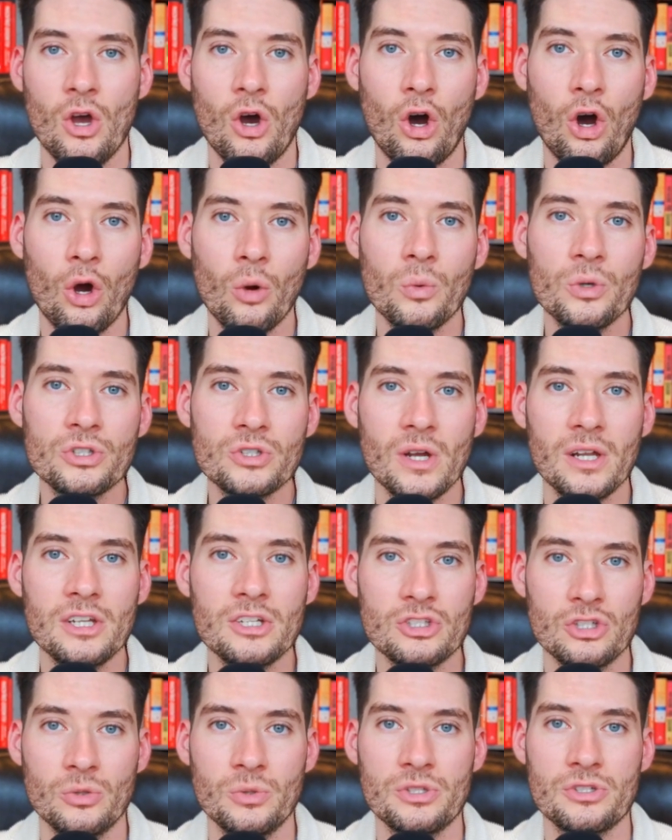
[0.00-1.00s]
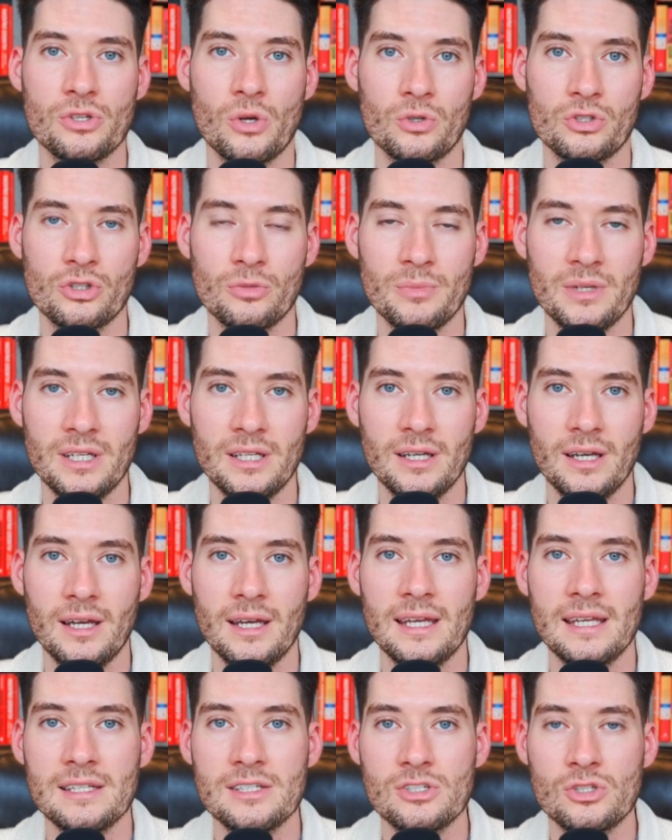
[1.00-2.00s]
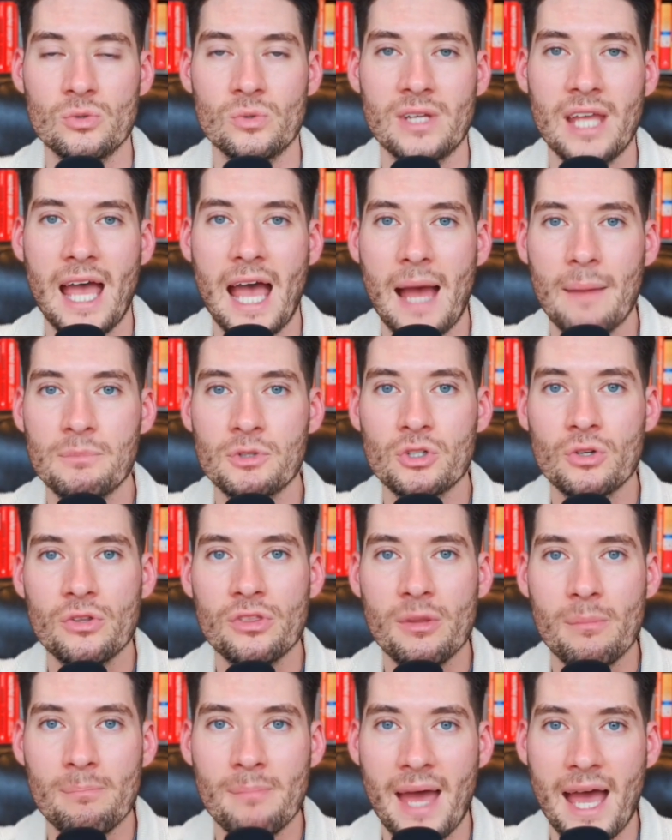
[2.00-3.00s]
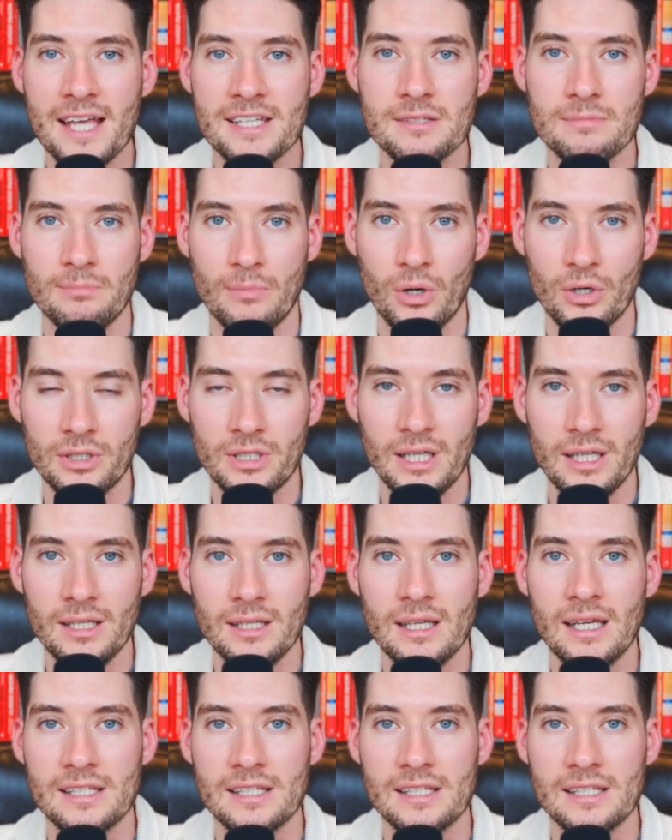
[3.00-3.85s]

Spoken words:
All we're trying to do with social media is to capture the mass market.